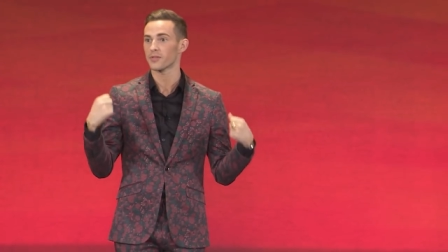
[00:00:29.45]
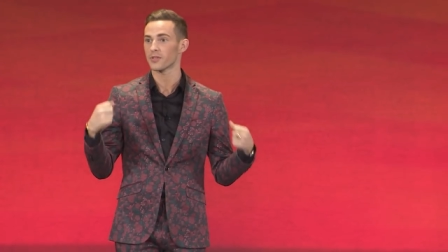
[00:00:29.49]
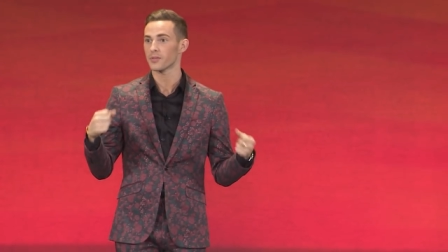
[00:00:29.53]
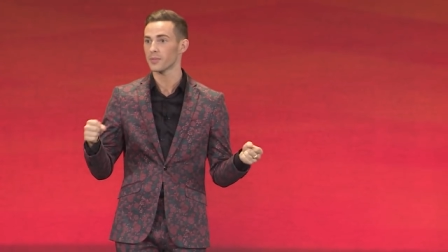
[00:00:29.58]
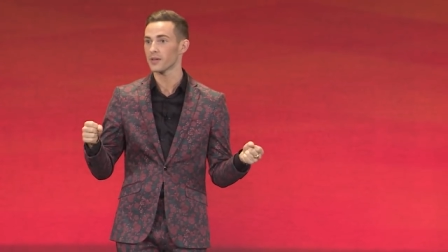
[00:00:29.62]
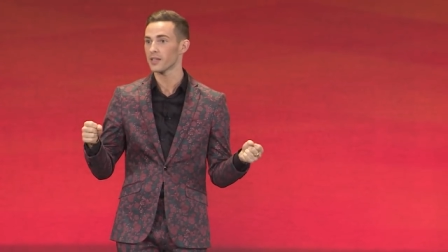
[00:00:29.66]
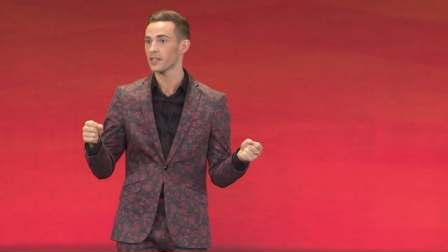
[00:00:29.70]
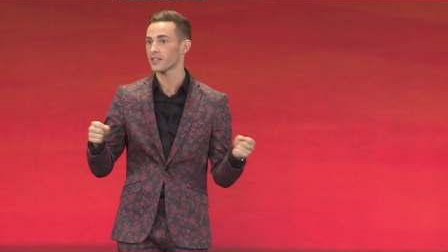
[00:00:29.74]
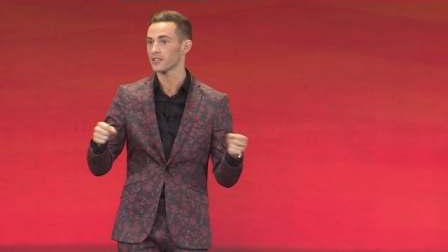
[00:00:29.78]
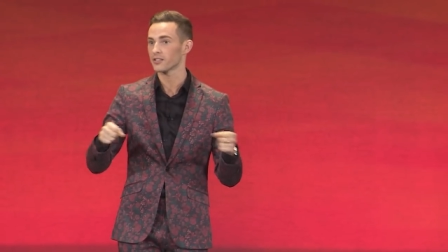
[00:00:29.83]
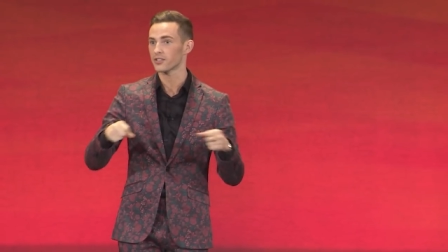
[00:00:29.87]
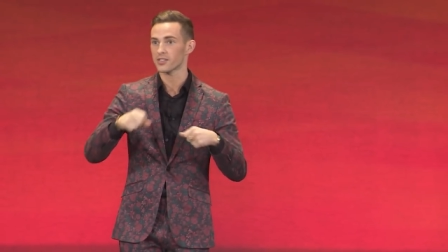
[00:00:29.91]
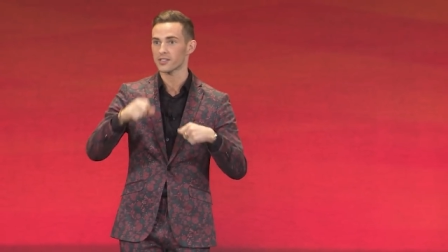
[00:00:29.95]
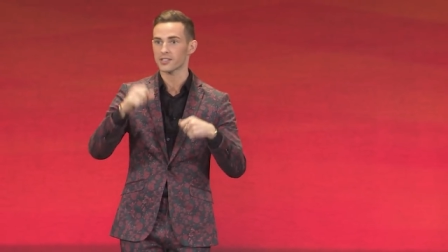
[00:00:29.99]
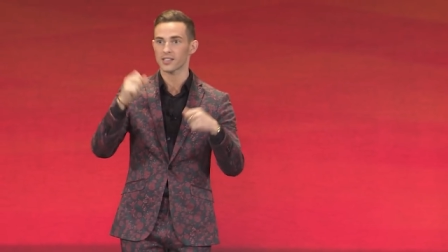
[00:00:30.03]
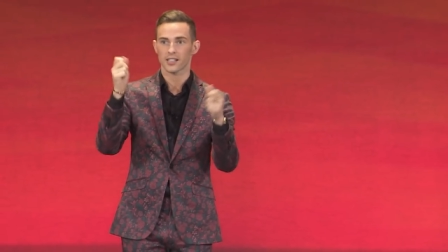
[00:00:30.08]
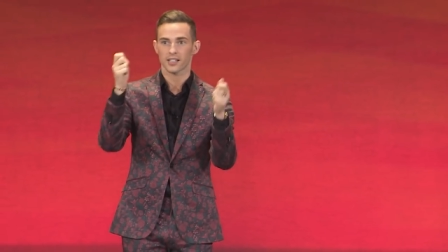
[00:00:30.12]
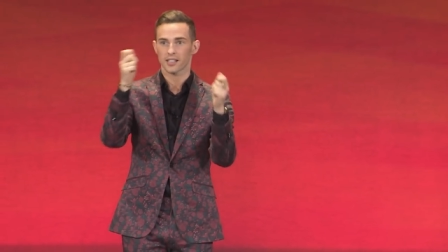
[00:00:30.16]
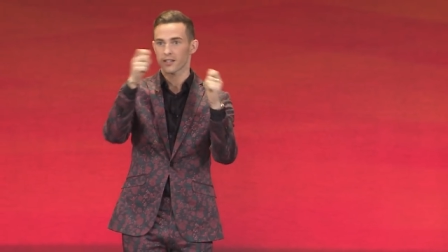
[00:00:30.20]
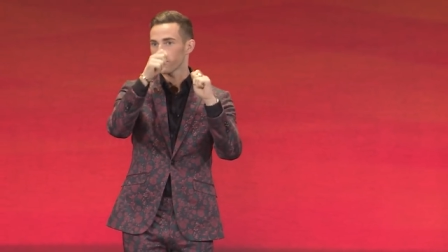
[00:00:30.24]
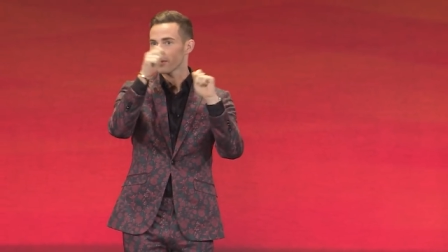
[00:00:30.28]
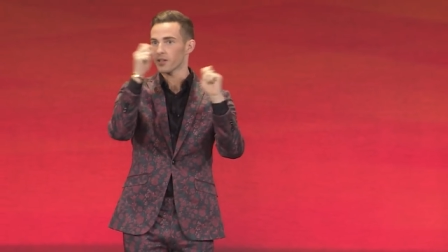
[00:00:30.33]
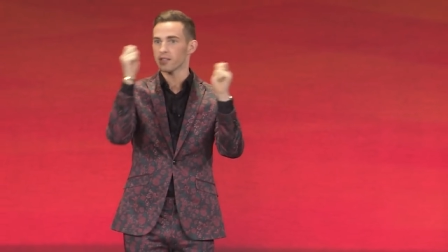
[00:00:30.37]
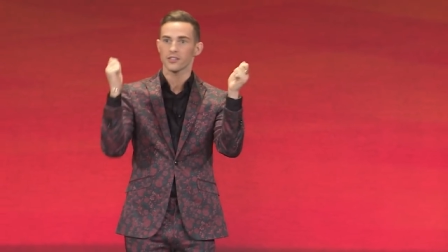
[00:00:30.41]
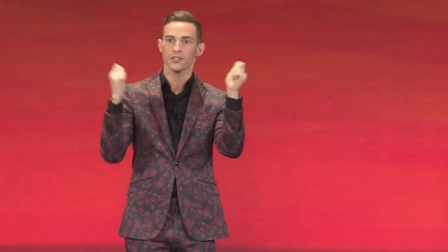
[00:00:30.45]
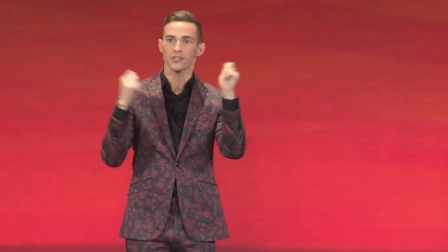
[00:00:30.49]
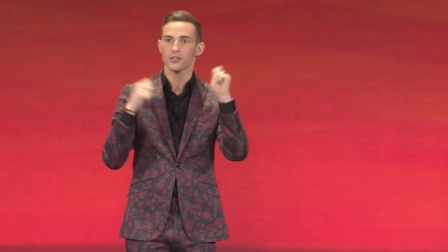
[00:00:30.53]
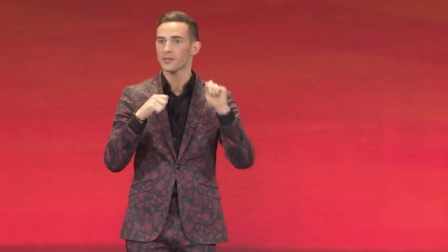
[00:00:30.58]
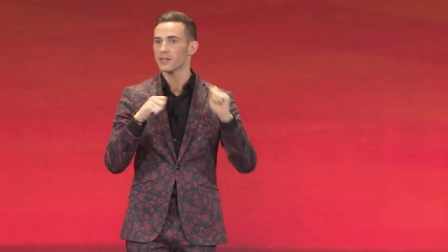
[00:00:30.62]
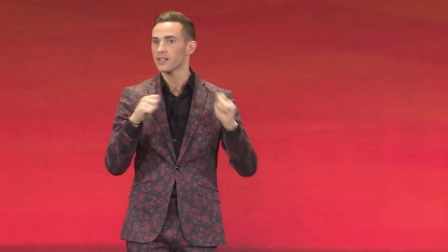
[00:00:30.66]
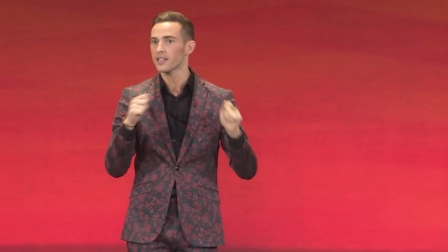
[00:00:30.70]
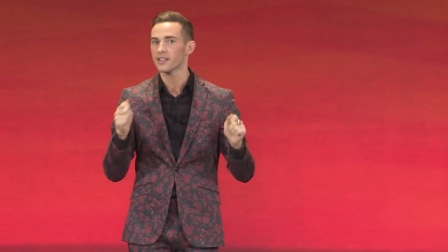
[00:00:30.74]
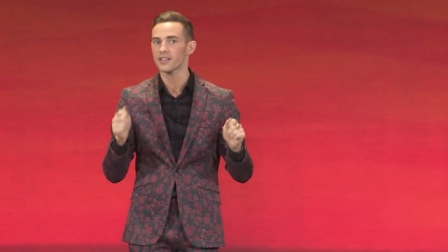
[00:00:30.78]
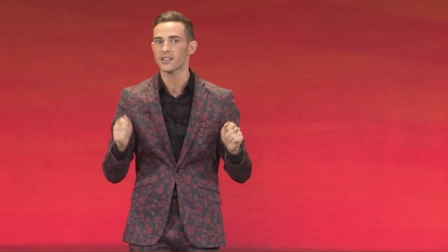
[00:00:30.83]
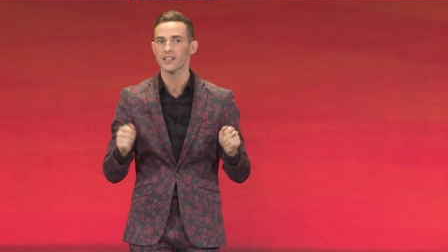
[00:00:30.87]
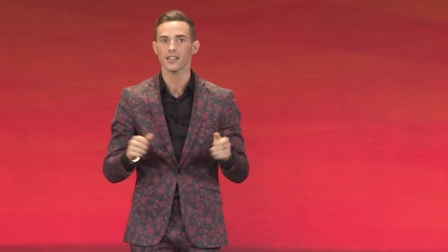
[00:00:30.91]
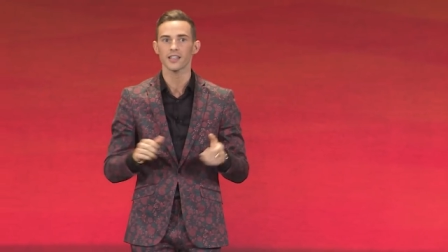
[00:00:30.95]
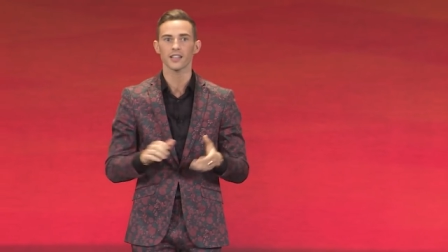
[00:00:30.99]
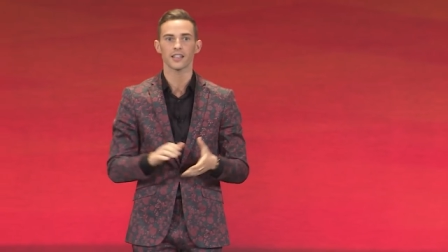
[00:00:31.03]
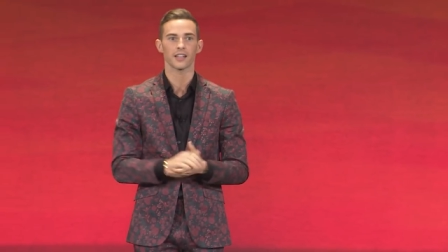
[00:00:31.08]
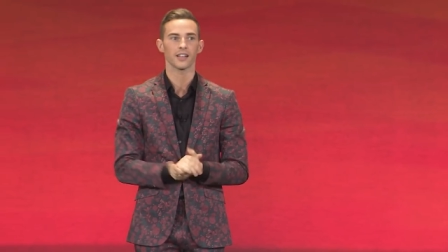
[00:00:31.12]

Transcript: to me and she said, can we do anything?